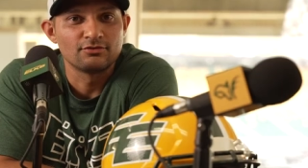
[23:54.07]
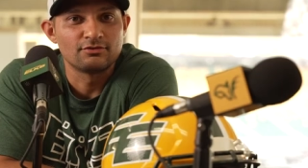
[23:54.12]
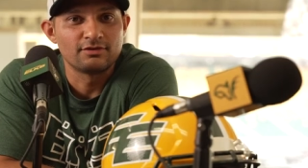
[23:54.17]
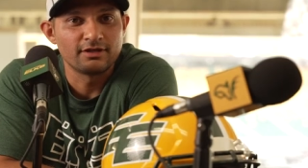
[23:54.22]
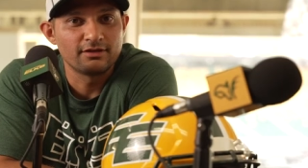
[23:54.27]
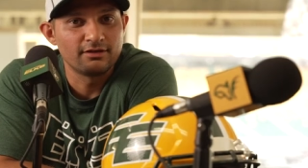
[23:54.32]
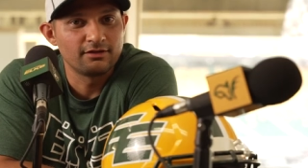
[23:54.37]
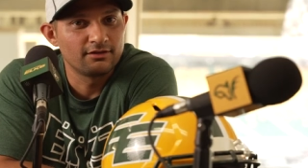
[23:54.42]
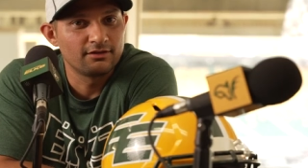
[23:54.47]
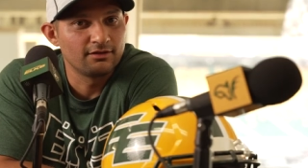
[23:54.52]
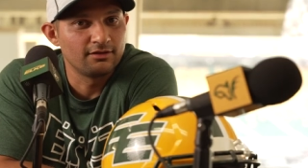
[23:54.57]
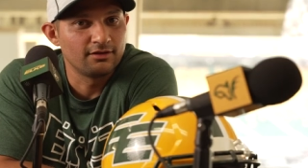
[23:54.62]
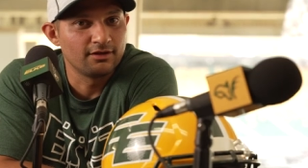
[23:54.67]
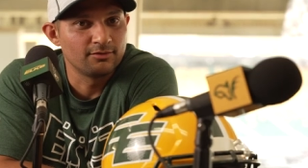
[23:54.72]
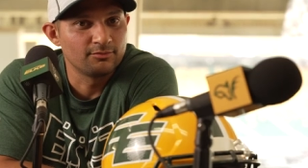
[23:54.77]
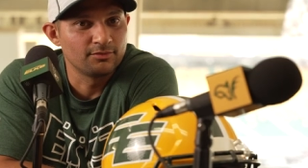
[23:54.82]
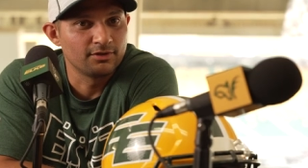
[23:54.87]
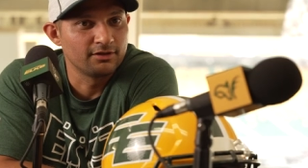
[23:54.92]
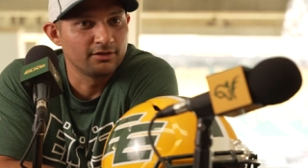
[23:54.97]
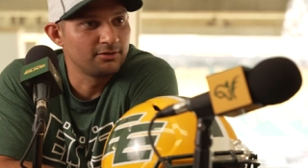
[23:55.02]
technically
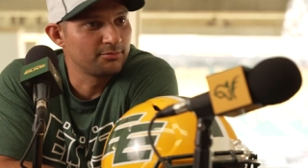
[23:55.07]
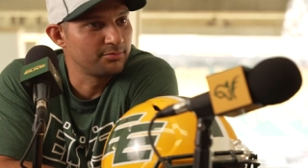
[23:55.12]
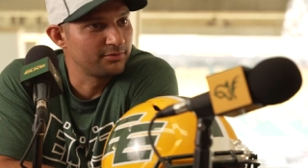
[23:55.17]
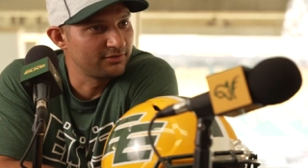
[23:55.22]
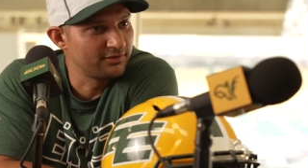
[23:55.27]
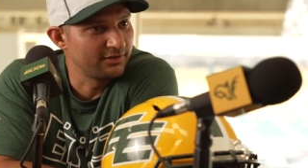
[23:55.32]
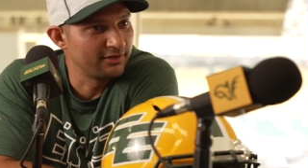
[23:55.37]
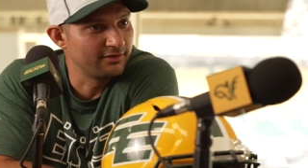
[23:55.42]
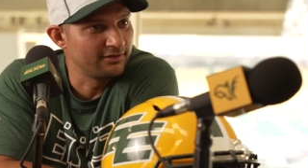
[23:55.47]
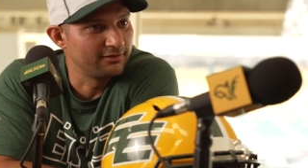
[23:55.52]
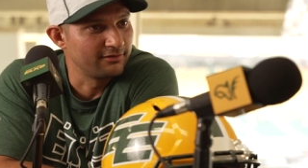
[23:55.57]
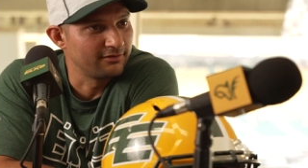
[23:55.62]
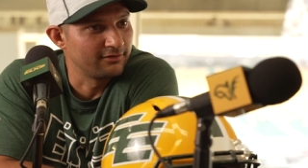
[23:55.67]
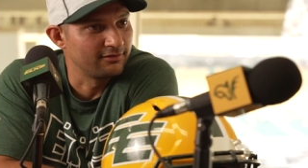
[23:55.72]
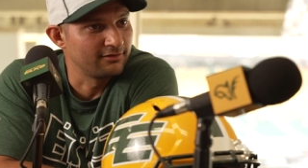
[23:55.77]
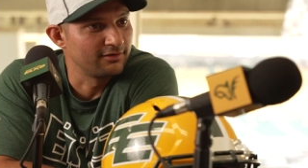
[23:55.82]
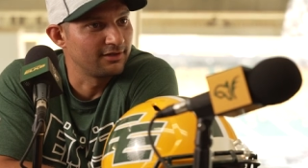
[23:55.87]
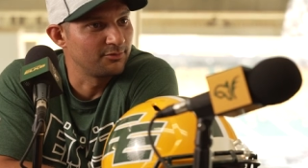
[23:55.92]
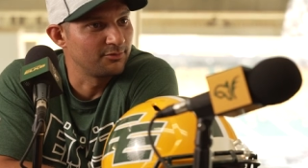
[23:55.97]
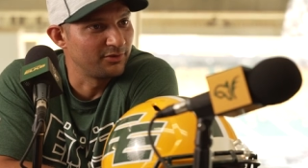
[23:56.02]
I'm 100%
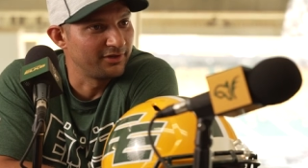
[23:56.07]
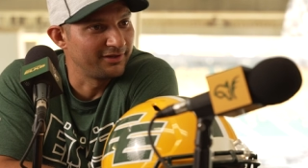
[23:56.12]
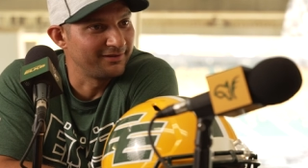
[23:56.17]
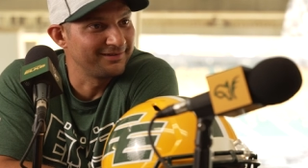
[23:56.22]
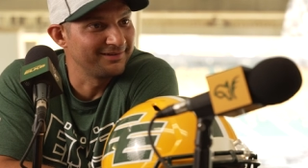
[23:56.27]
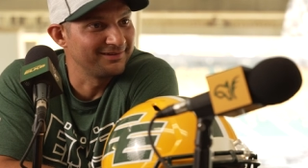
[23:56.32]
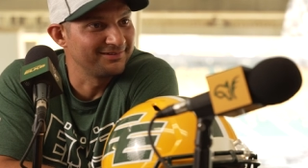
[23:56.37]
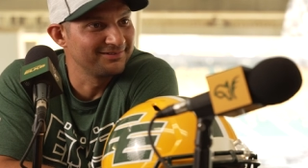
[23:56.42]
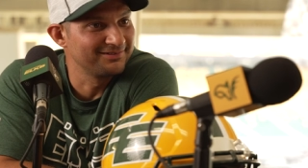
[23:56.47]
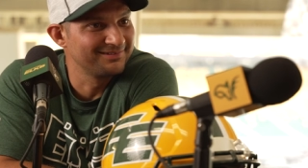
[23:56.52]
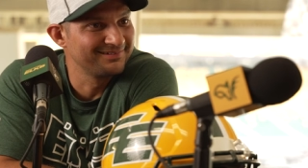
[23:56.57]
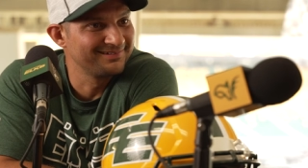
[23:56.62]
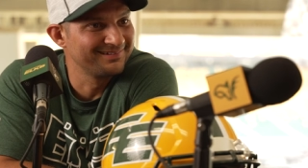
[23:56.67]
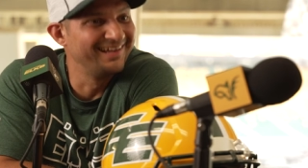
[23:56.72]
on game-winning kicks.